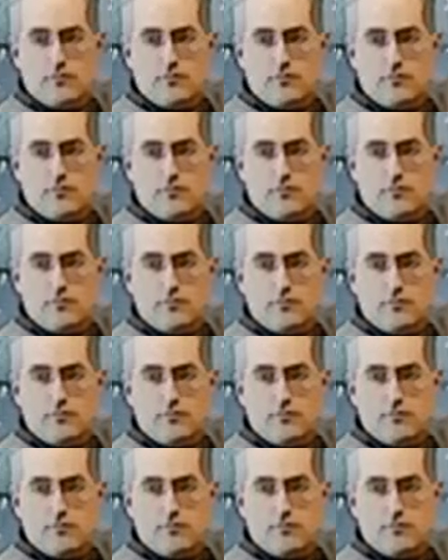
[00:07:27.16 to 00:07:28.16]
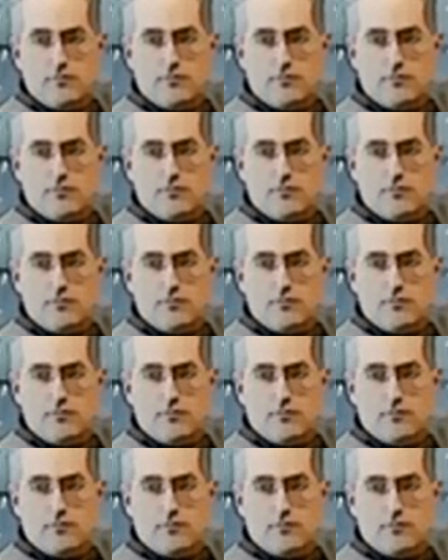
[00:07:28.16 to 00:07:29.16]

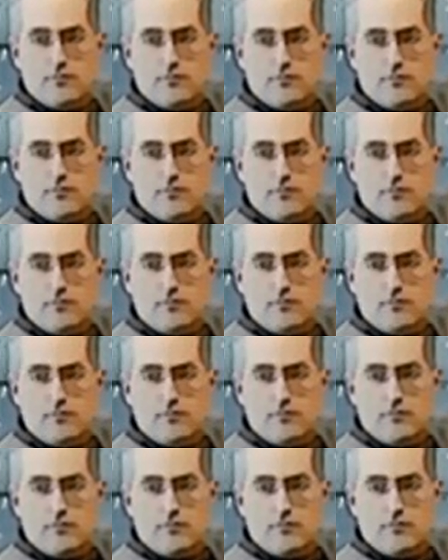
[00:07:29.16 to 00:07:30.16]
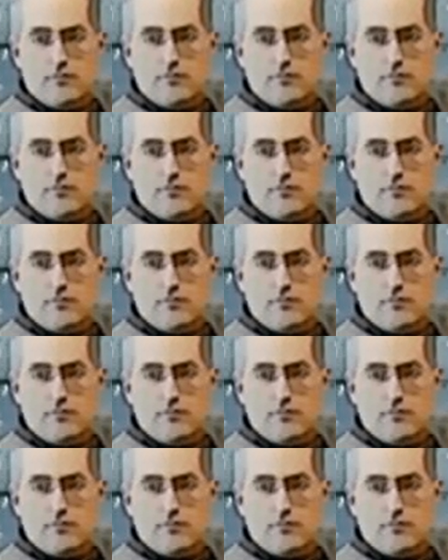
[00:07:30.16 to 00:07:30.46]
No words are spoken by the person on screen.